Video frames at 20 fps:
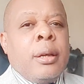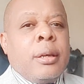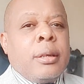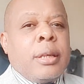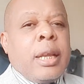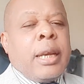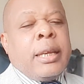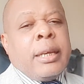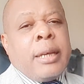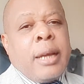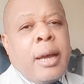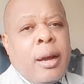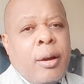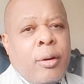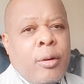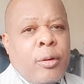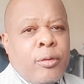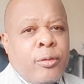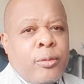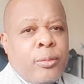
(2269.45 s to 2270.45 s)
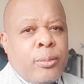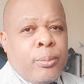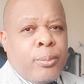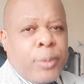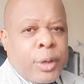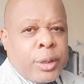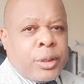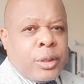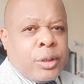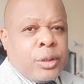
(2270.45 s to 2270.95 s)
the leader of
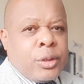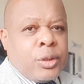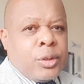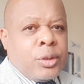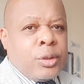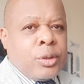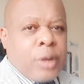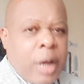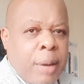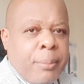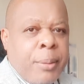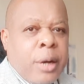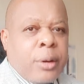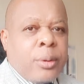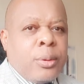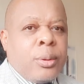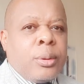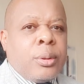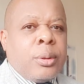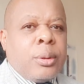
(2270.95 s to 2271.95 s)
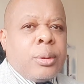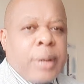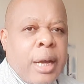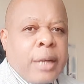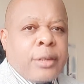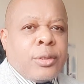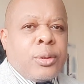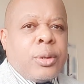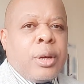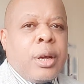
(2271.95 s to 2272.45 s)
British Cameroon
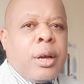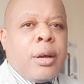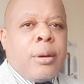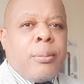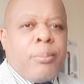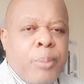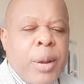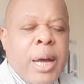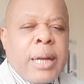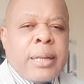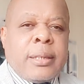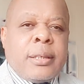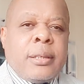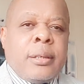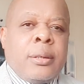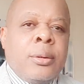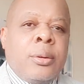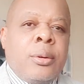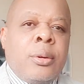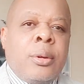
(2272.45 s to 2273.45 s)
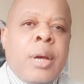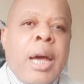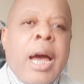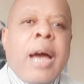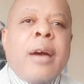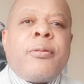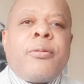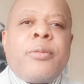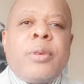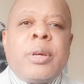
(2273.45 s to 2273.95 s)
National Party.
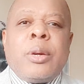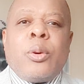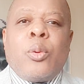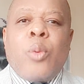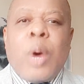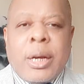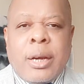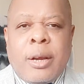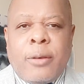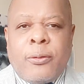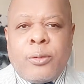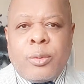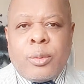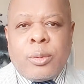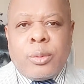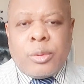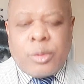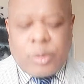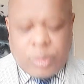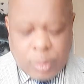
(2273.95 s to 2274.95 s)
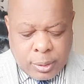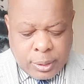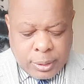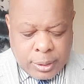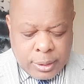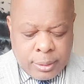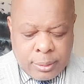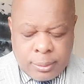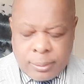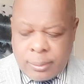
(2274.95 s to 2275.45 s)
Have a wonderful
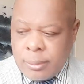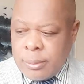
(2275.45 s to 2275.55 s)
Sunday.